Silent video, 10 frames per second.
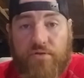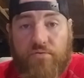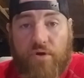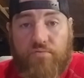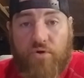
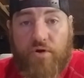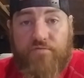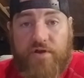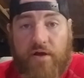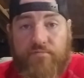a road
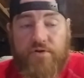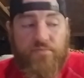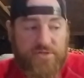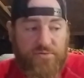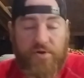of recovery,
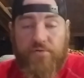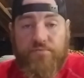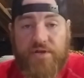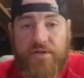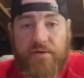which we're going to
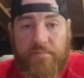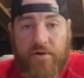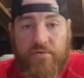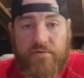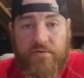read
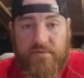about